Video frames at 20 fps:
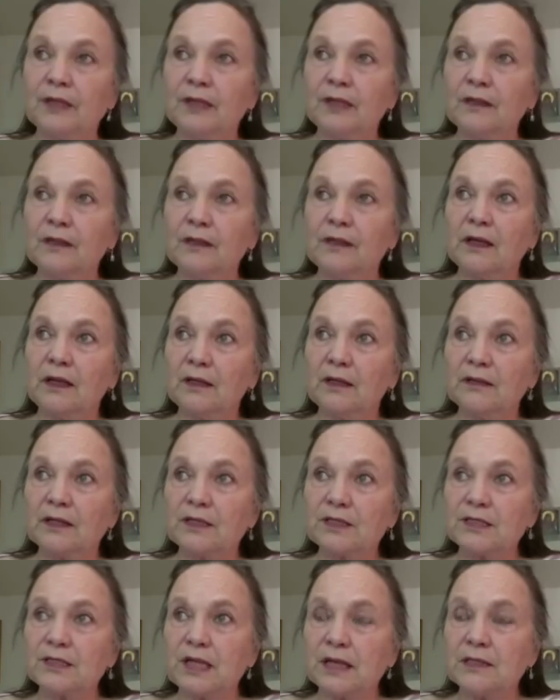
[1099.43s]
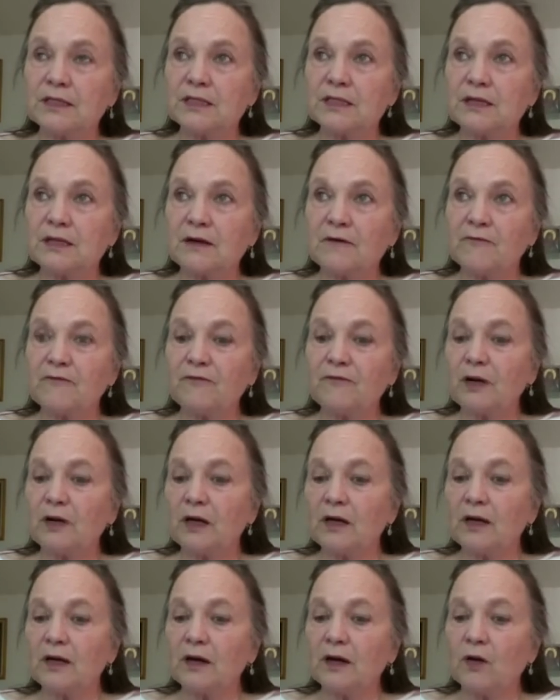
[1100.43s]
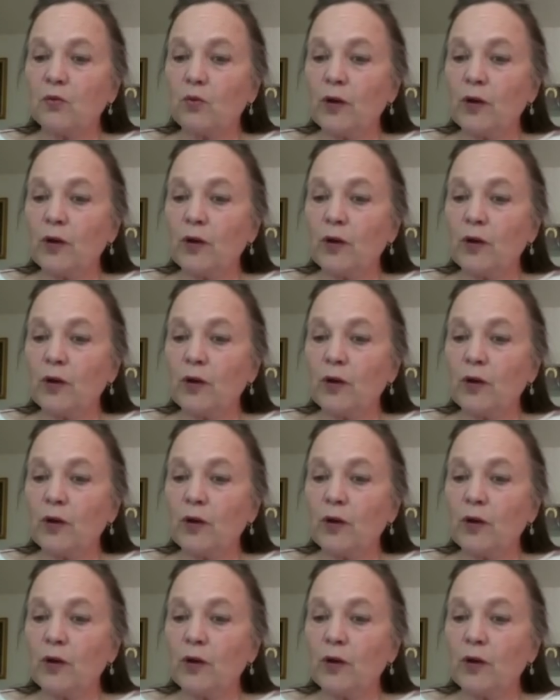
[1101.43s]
in the sense of a